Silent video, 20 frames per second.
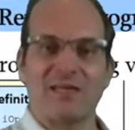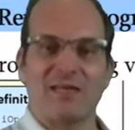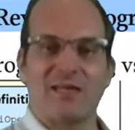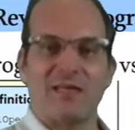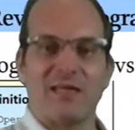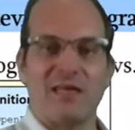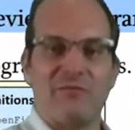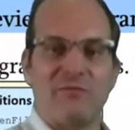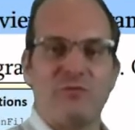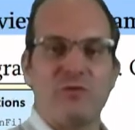
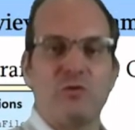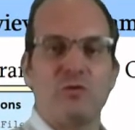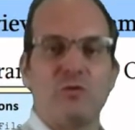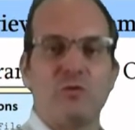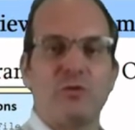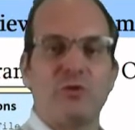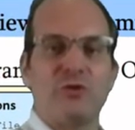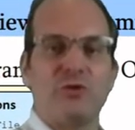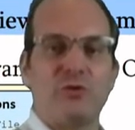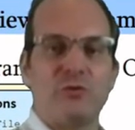if you
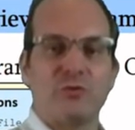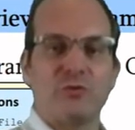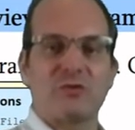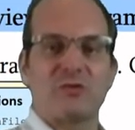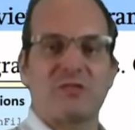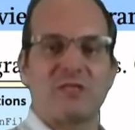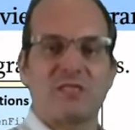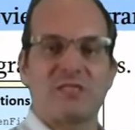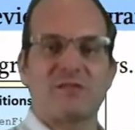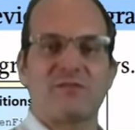use
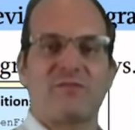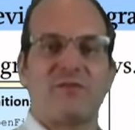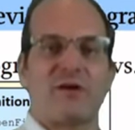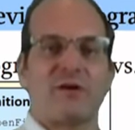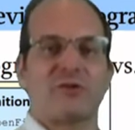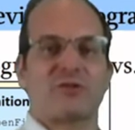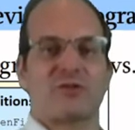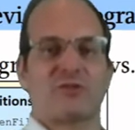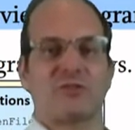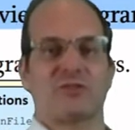these
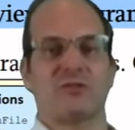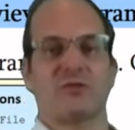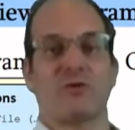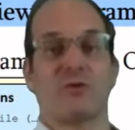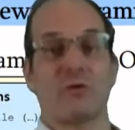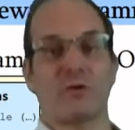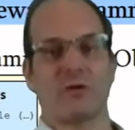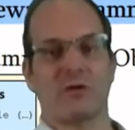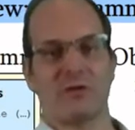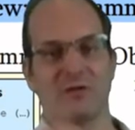functions,
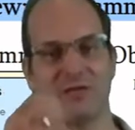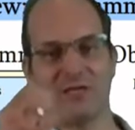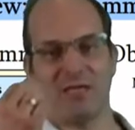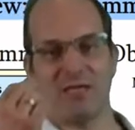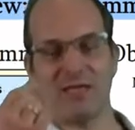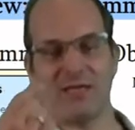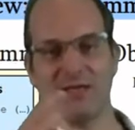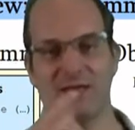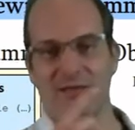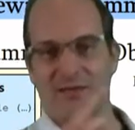or
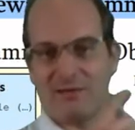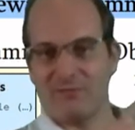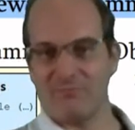in